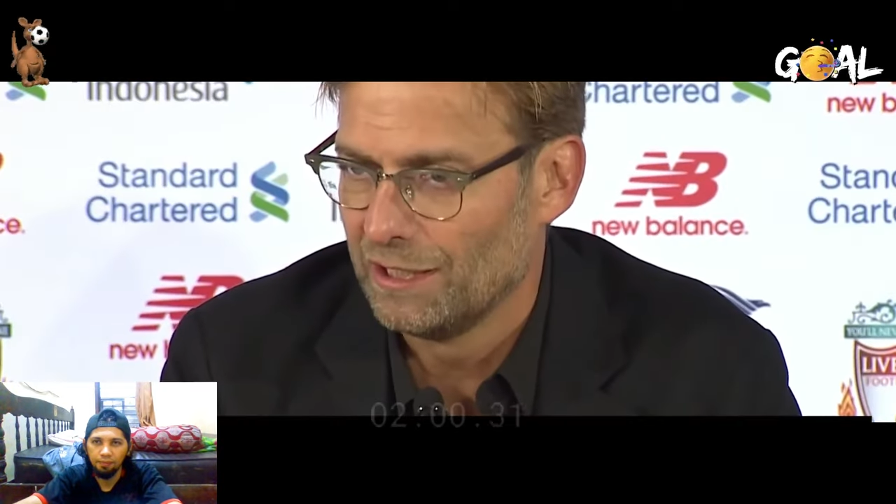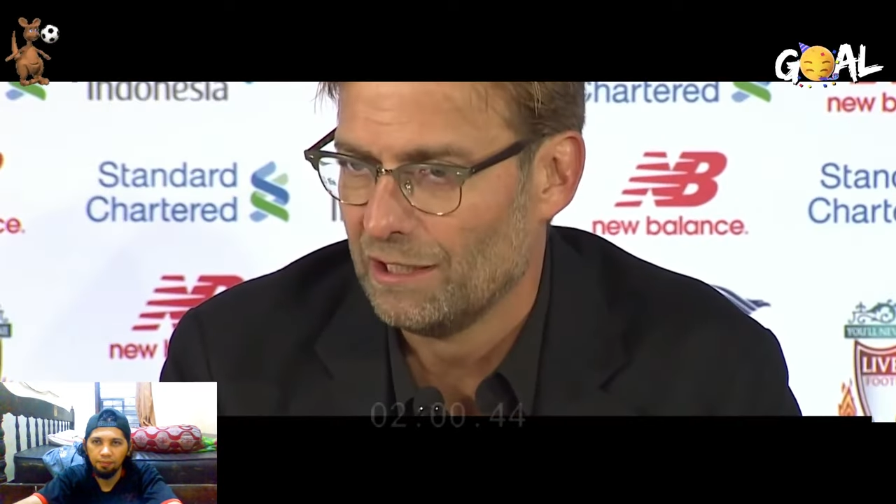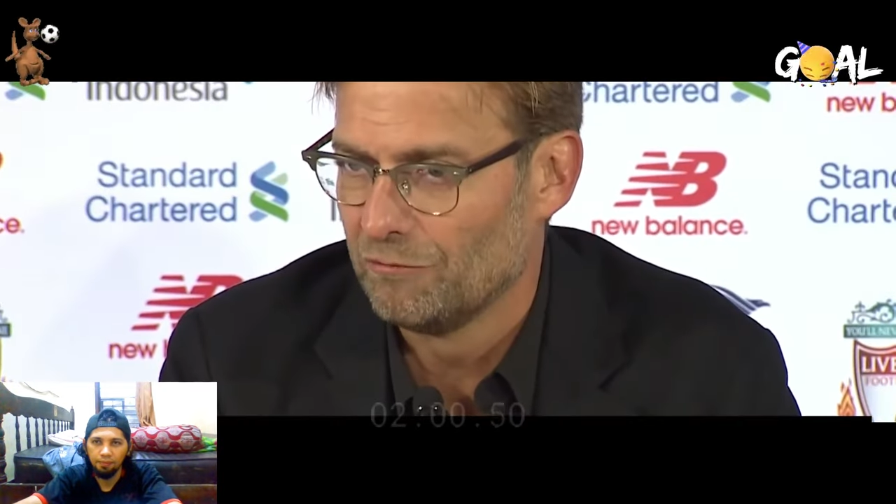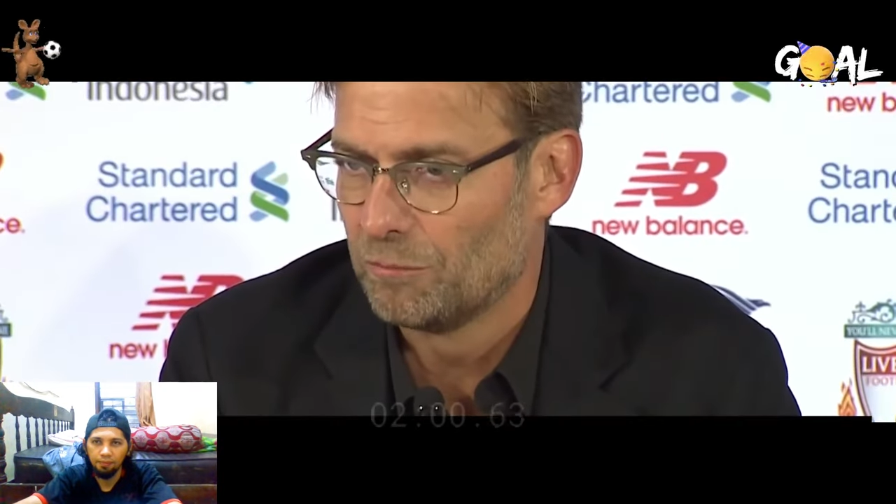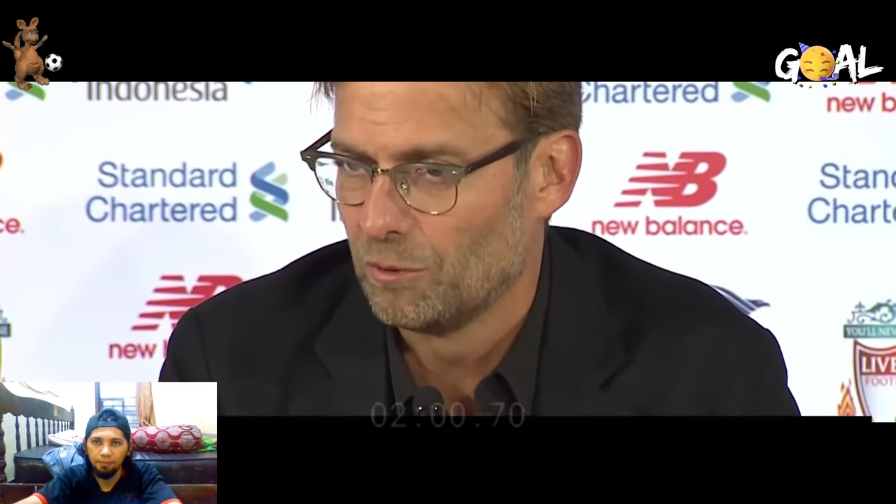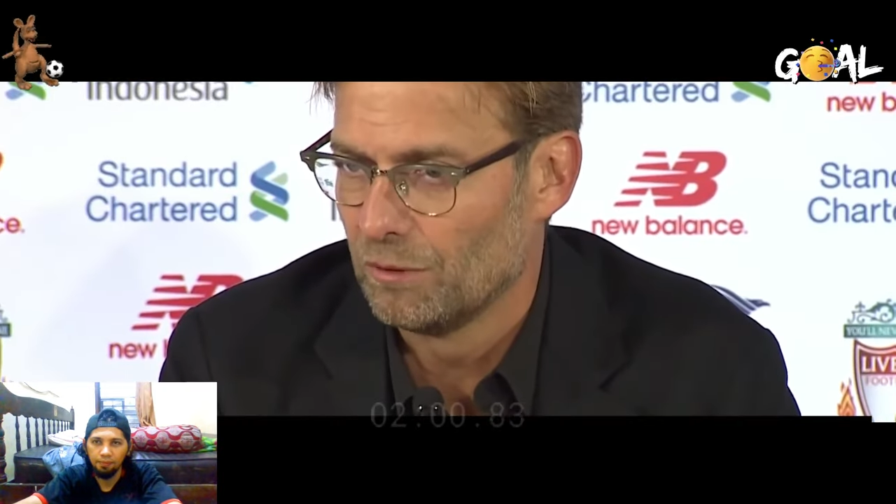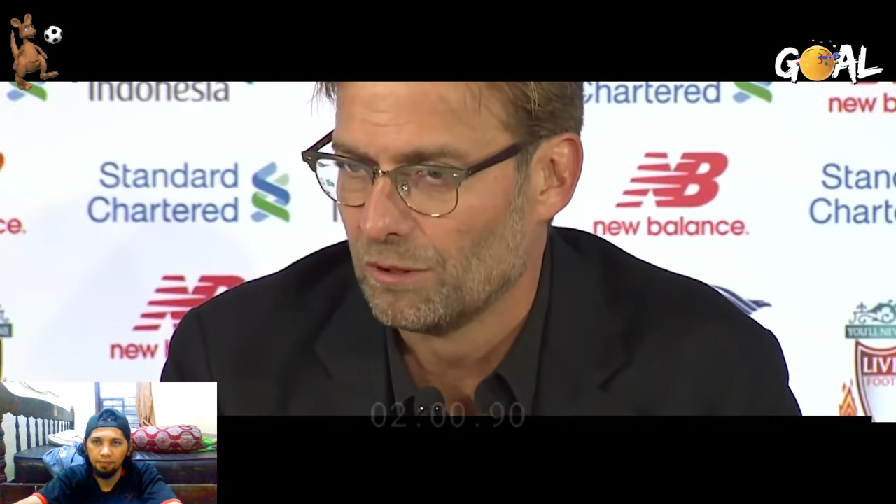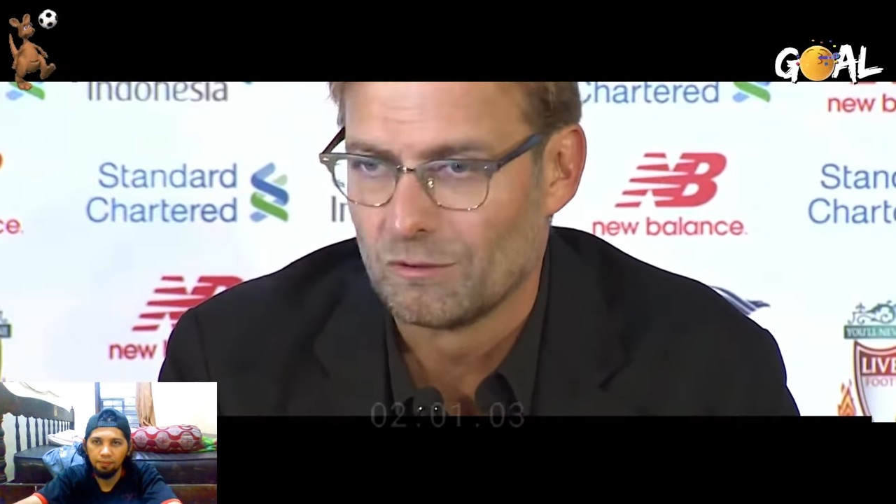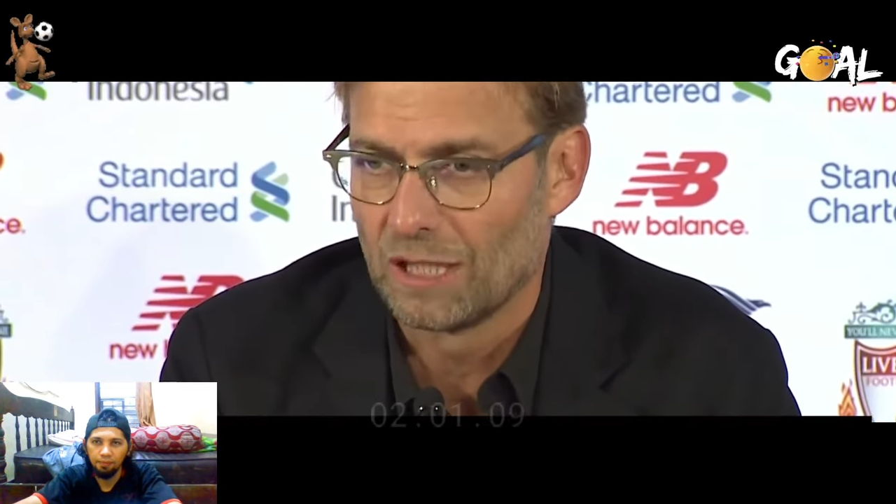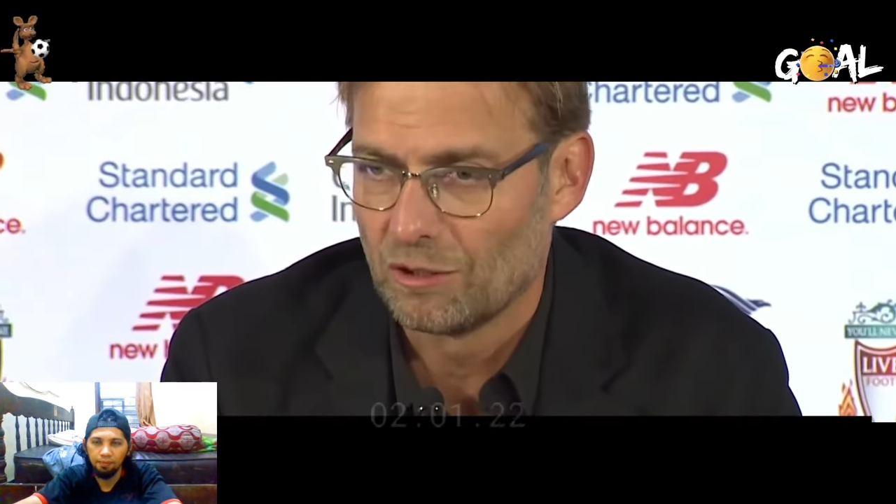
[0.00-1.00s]

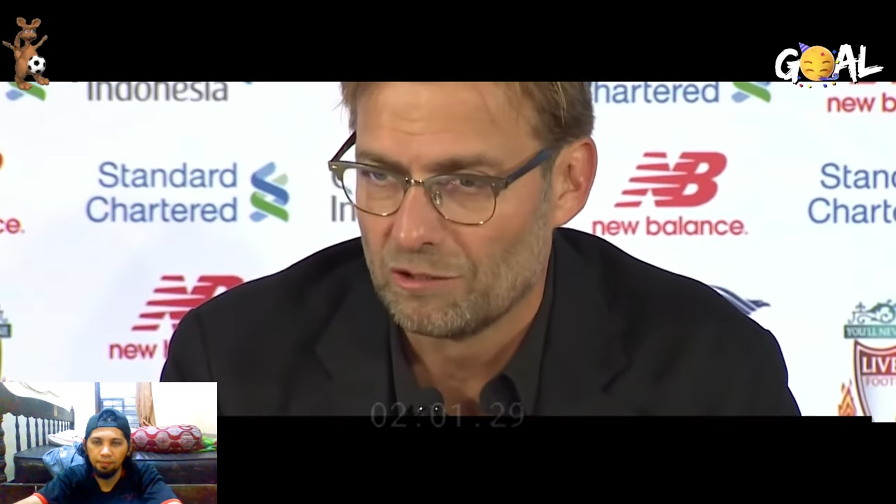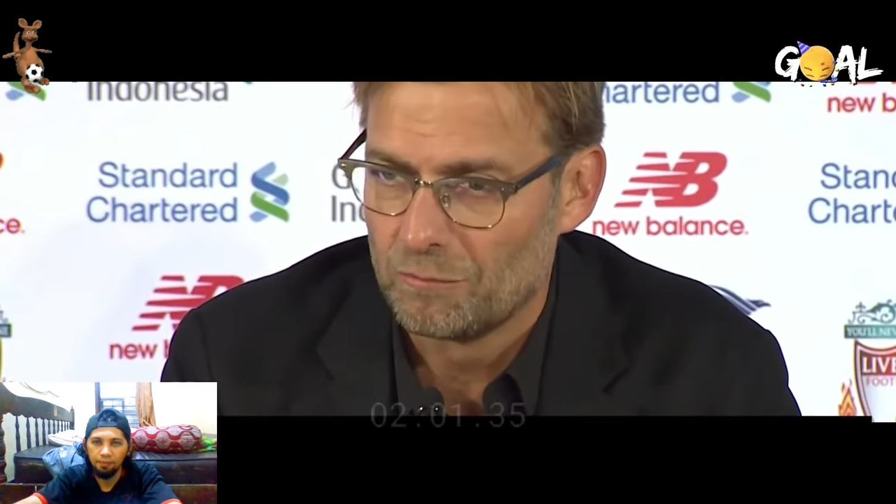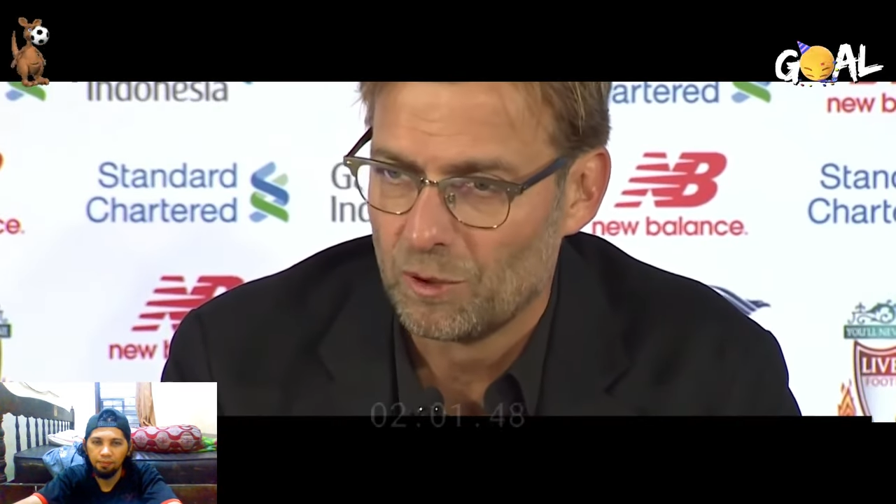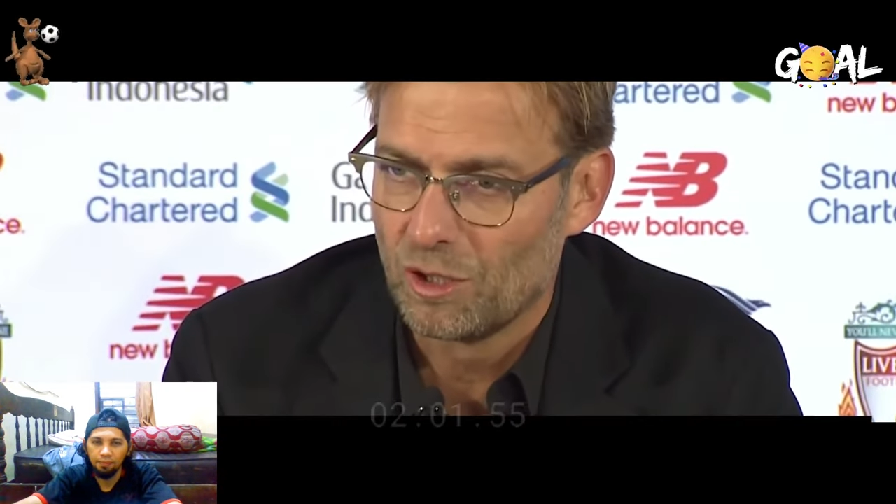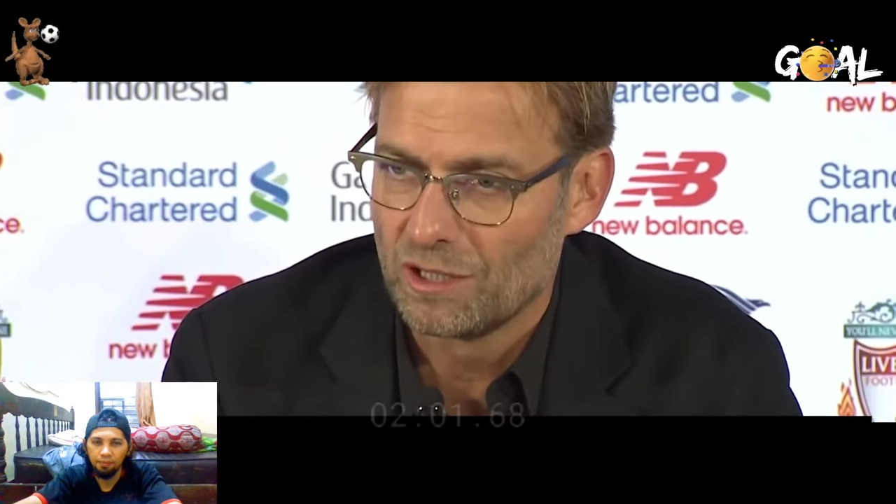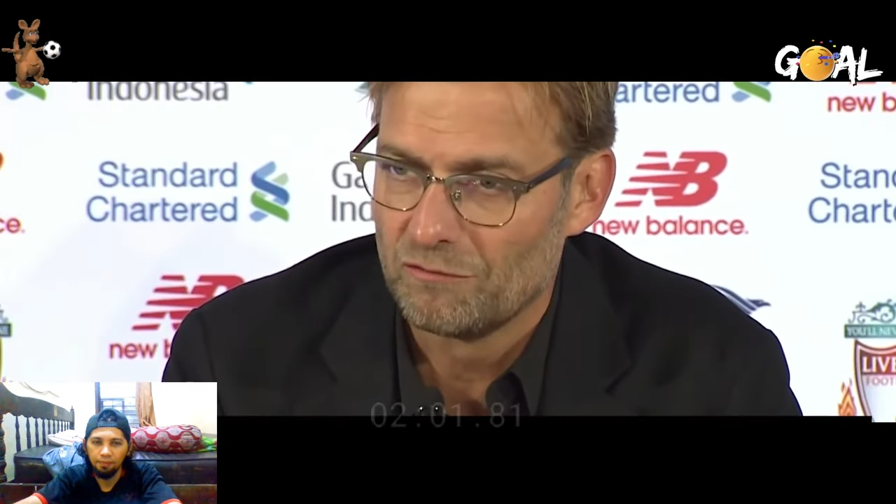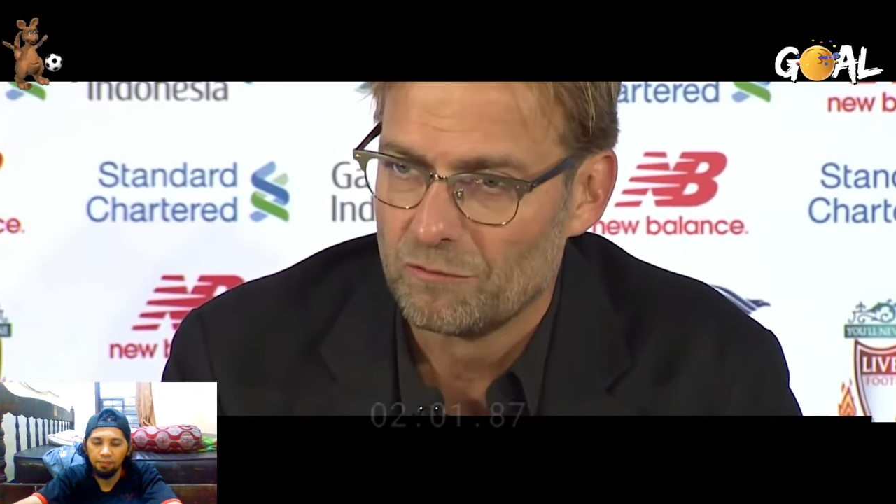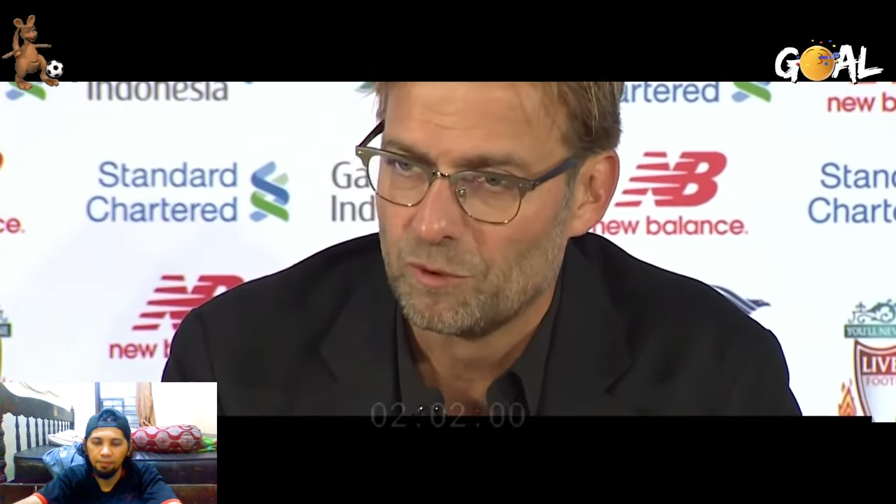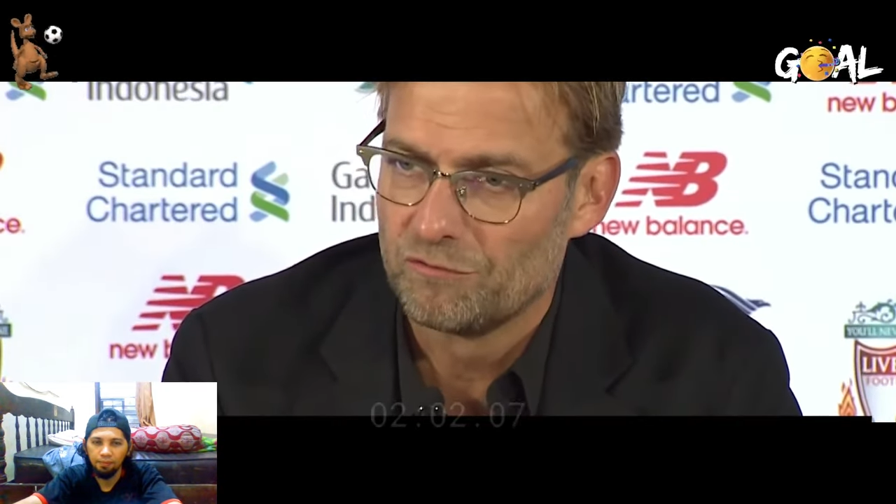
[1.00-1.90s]
2015-2016